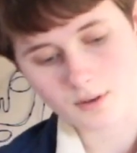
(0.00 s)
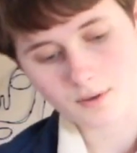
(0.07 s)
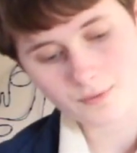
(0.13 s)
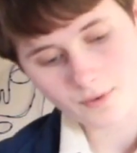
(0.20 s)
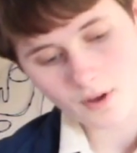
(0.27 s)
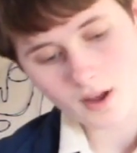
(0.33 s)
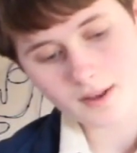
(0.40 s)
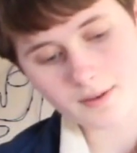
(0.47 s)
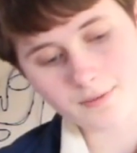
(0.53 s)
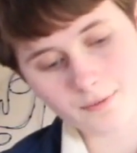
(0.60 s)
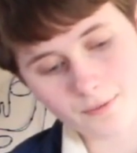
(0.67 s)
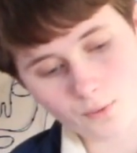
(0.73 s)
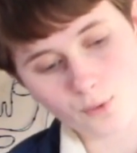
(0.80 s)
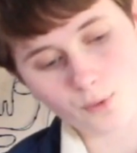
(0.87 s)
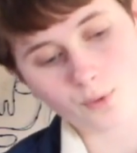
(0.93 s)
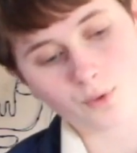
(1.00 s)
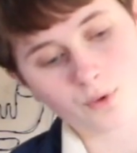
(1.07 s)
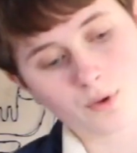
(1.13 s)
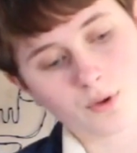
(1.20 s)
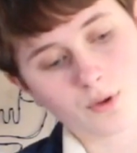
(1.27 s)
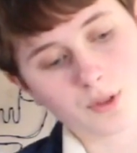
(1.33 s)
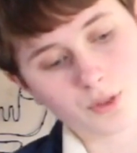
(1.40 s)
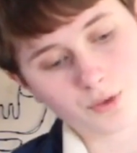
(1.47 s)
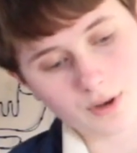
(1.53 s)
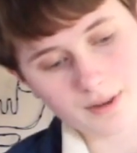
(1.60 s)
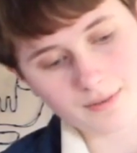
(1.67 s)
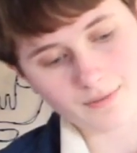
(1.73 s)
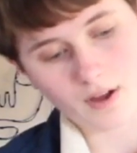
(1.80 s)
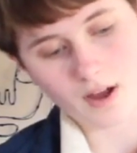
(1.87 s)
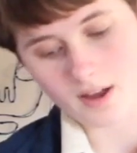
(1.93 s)
5, 4,
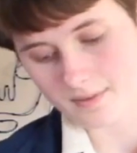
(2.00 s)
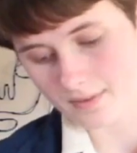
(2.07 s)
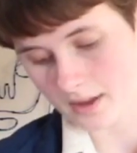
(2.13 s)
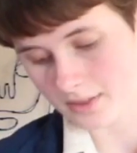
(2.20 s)
3, 5,